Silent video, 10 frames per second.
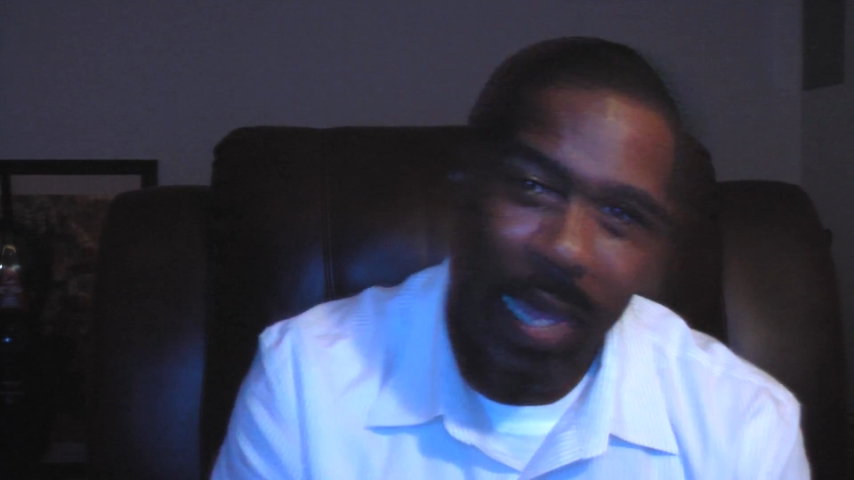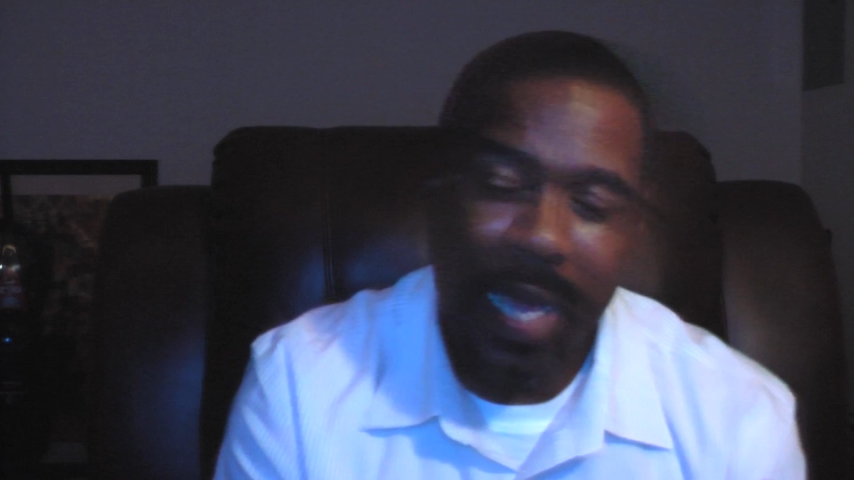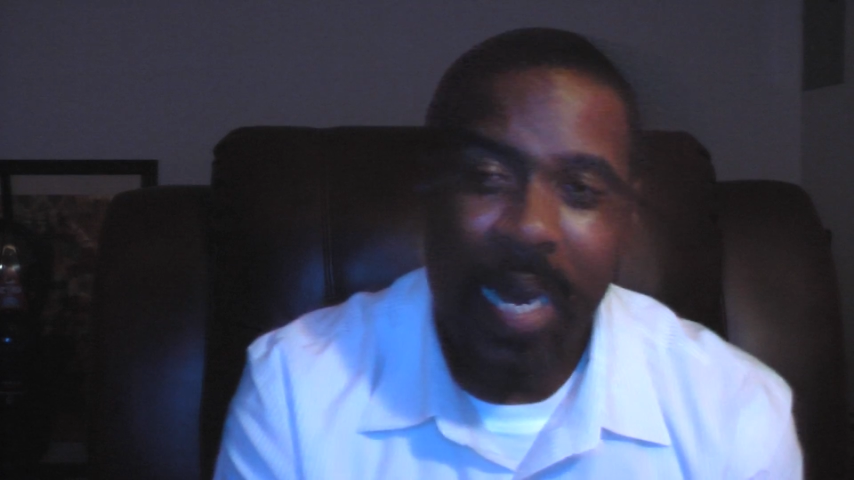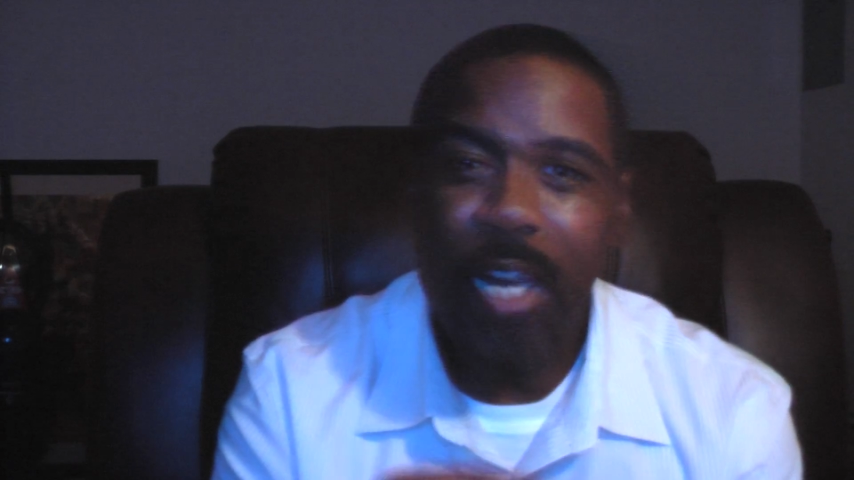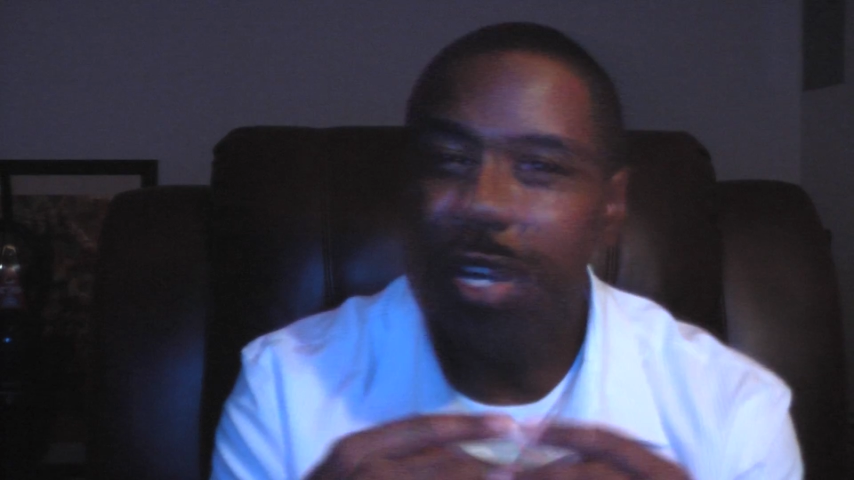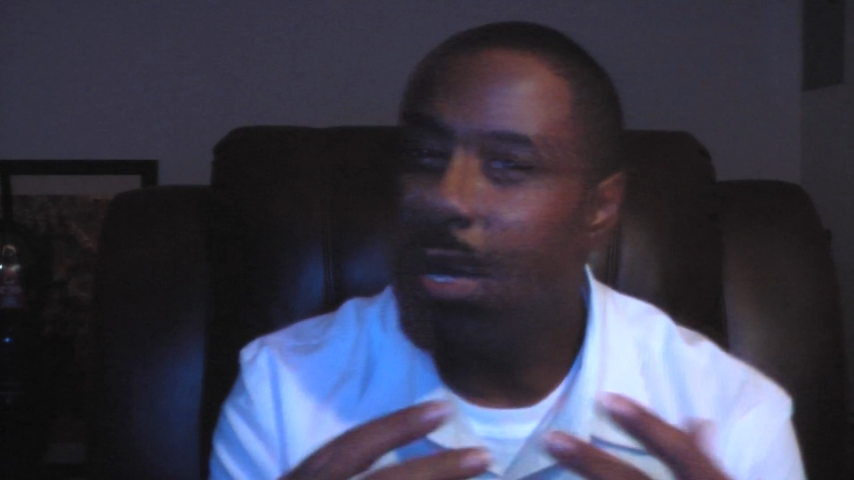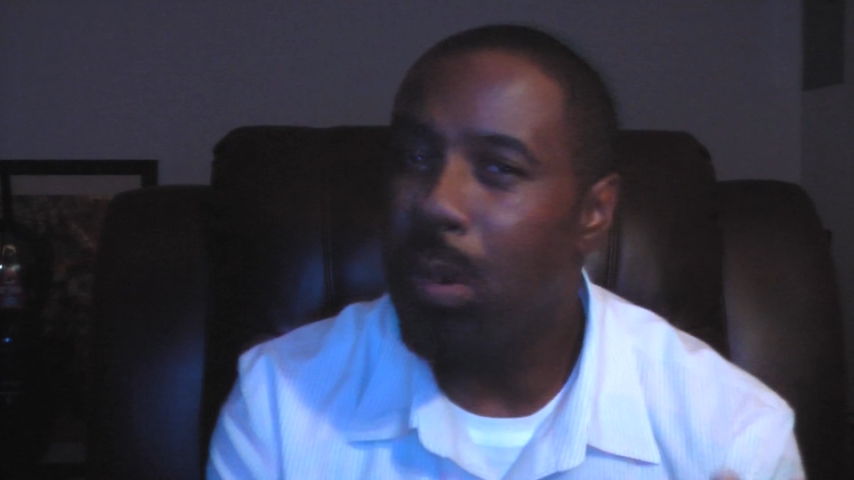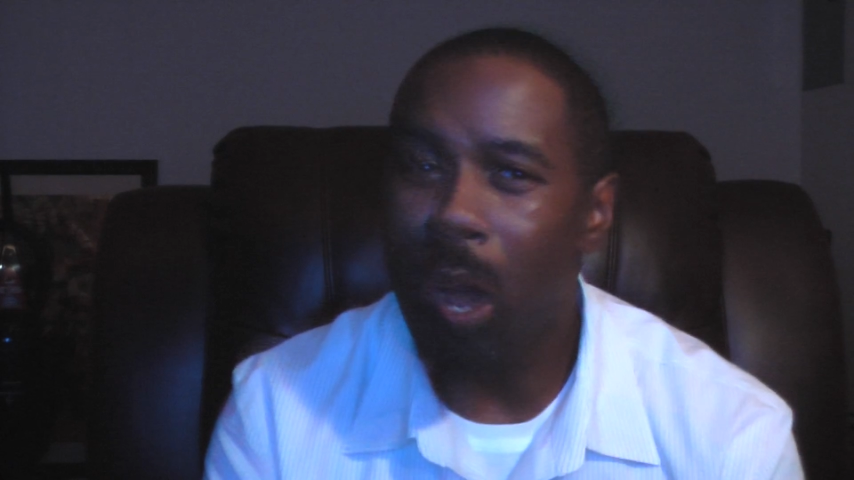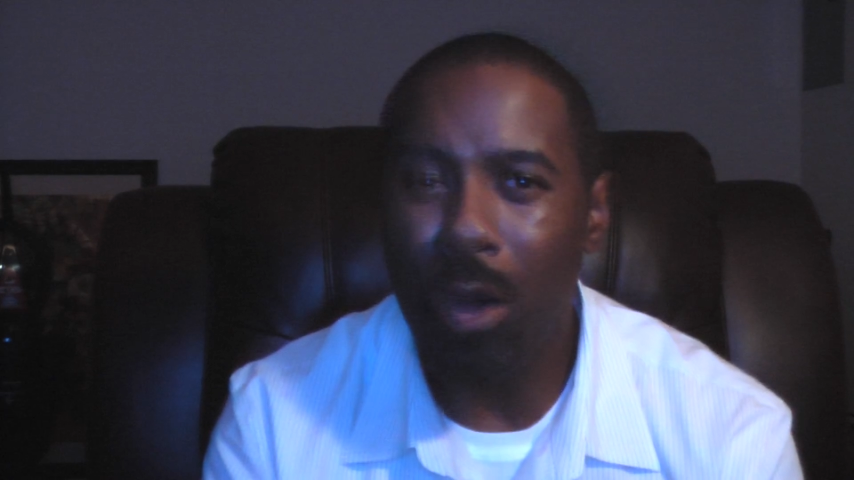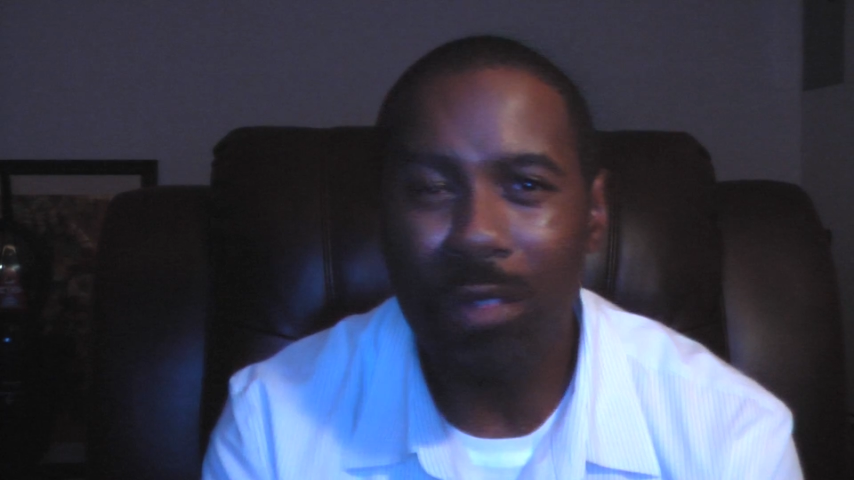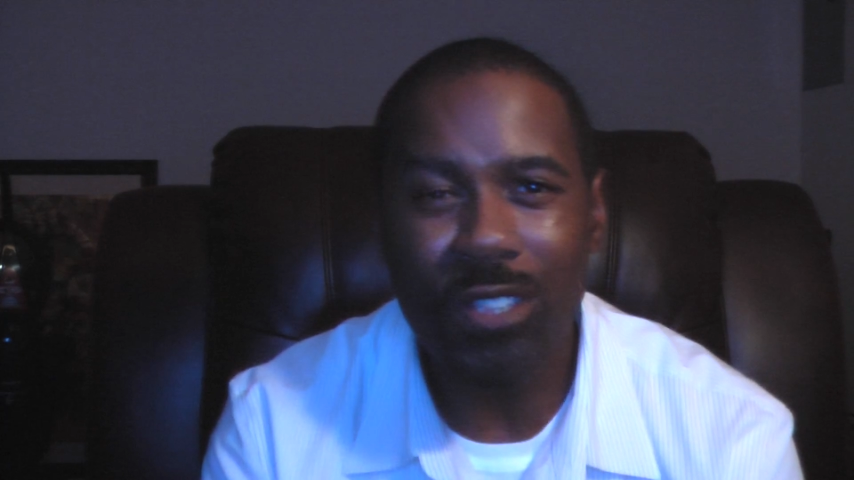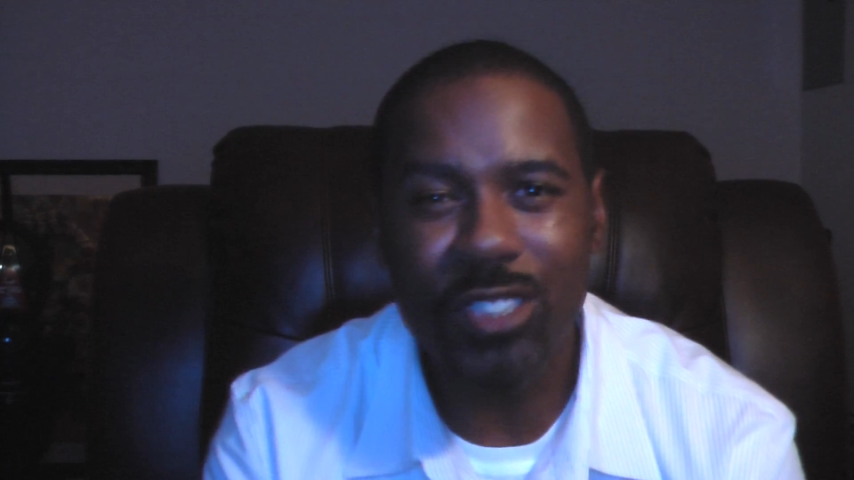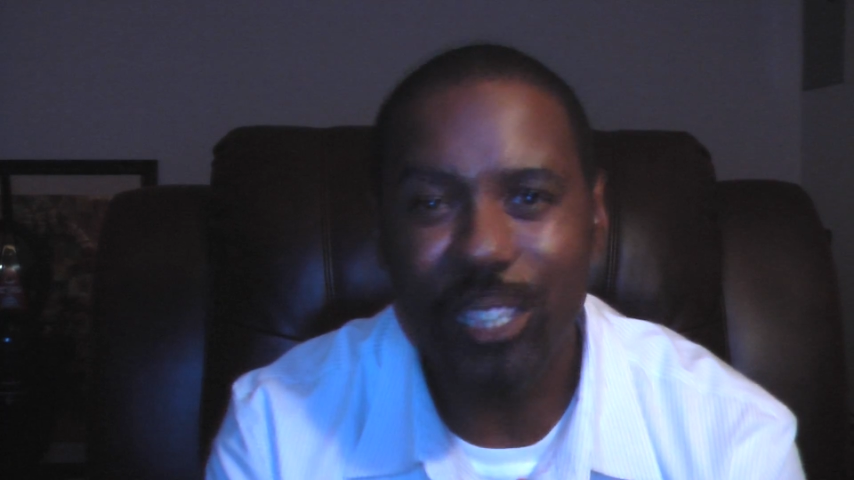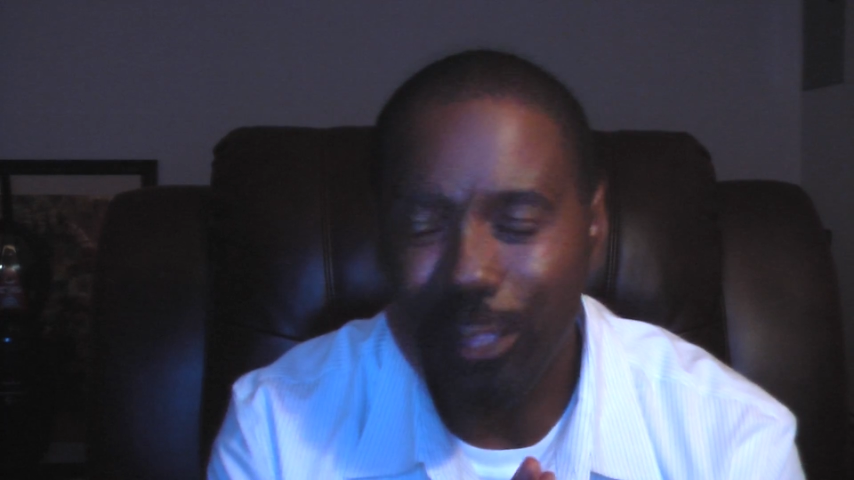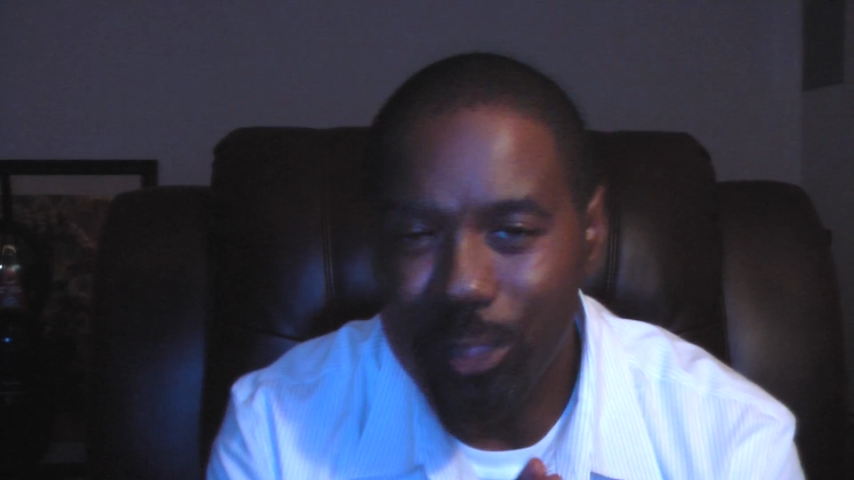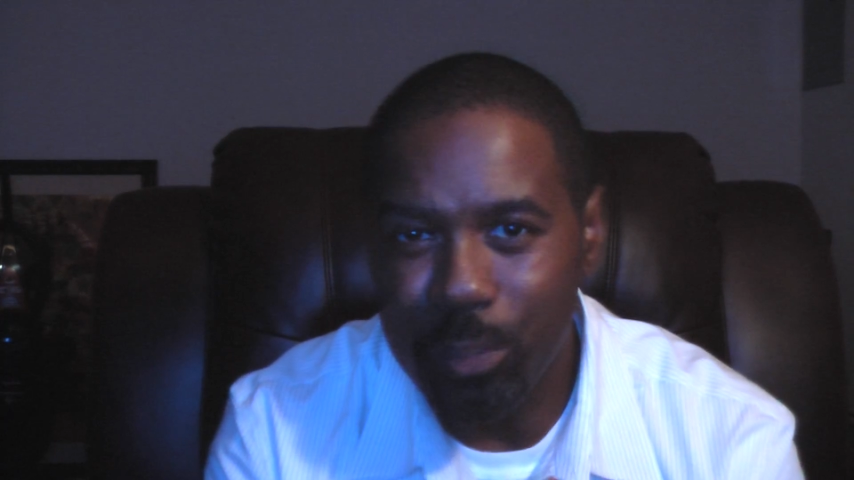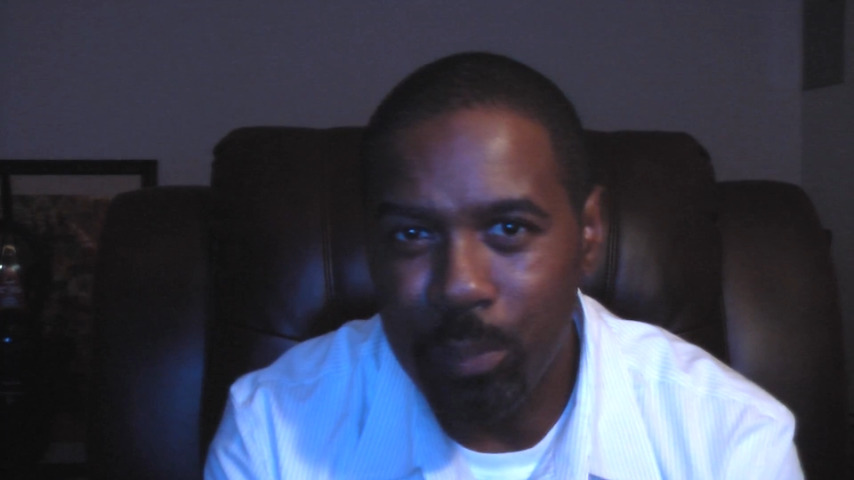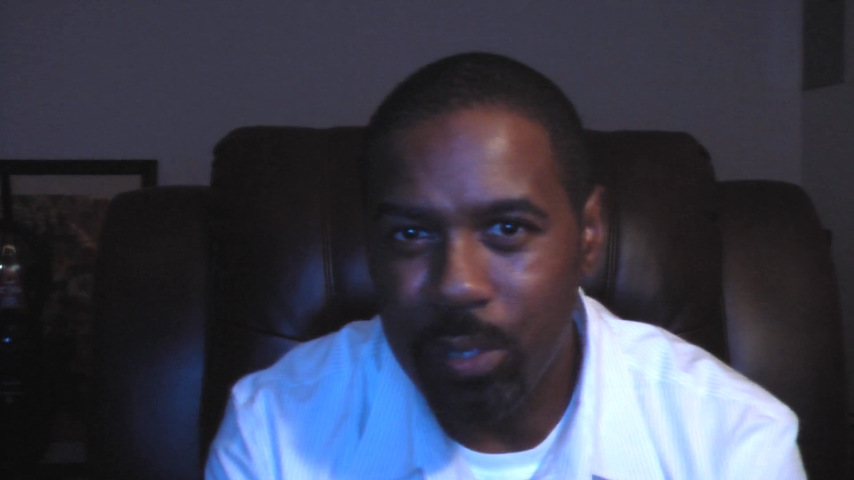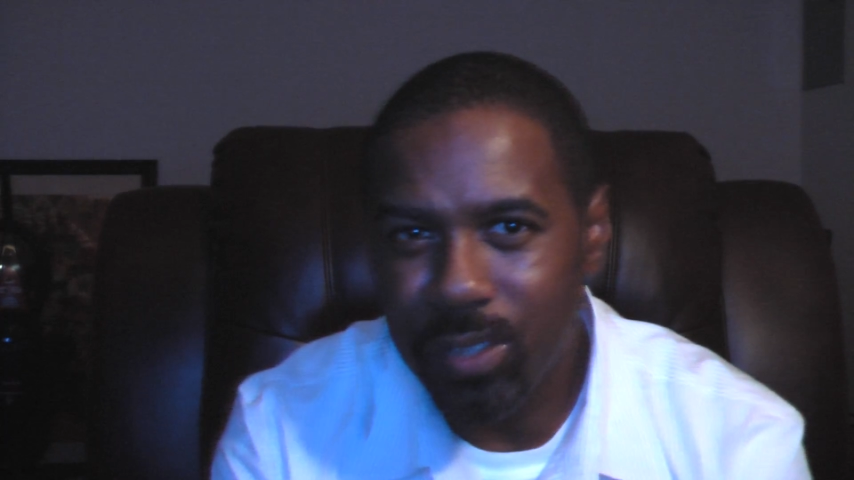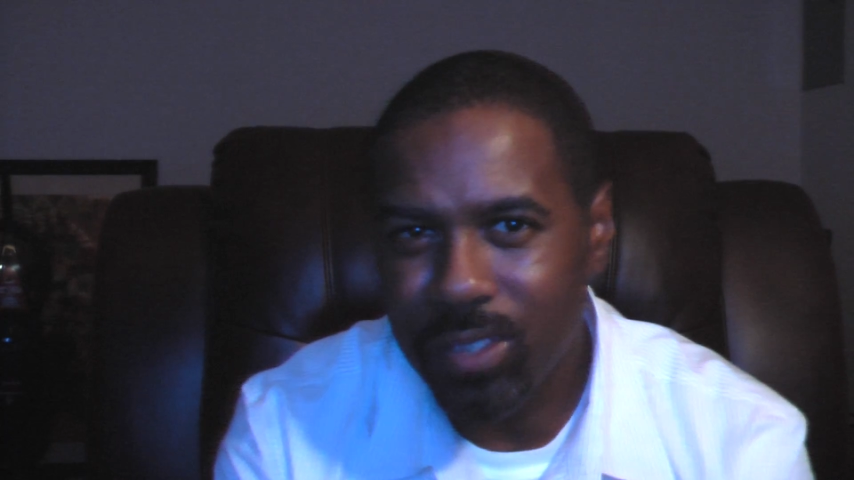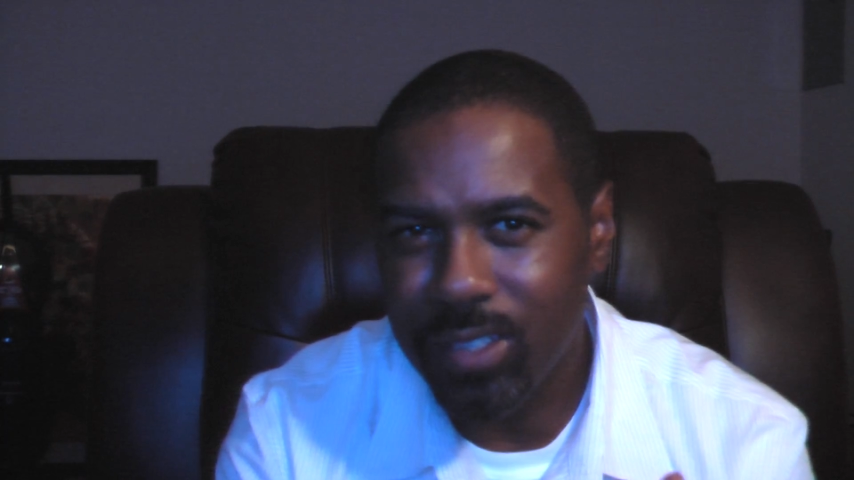And I know all the sales books